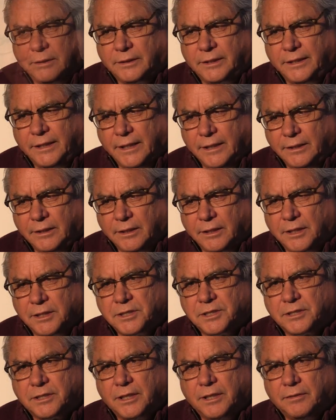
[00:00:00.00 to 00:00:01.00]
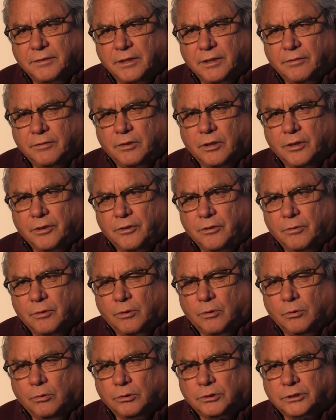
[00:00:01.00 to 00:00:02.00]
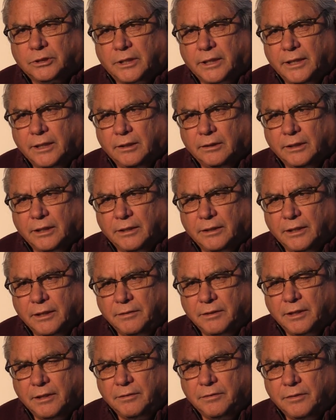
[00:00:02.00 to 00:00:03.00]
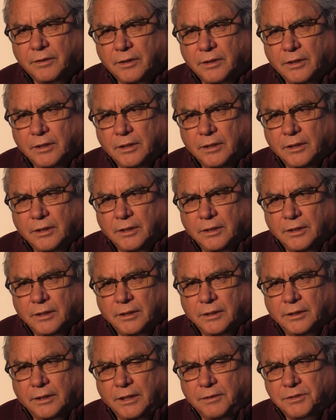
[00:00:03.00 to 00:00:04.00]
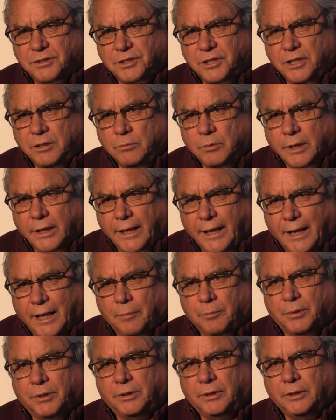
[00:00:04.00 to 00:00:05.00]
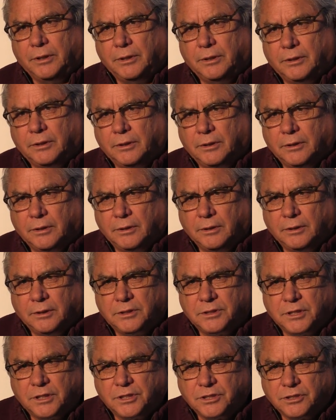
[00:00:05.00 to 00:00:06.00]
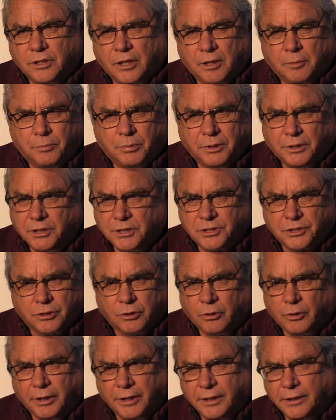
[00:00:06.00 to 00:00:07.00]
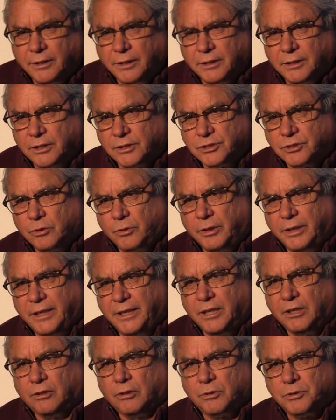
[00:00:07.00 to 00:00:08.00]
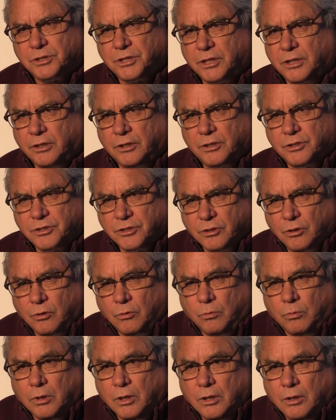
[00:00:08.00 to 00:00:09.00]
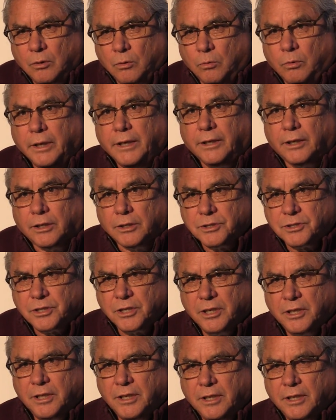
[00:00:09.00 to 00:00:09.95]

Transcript: At the end of this, they, they've gone through a whole trial. They, they, they've, they've seen what happened. It's, it's not a pretty story. There's no heroes here. There's no winners.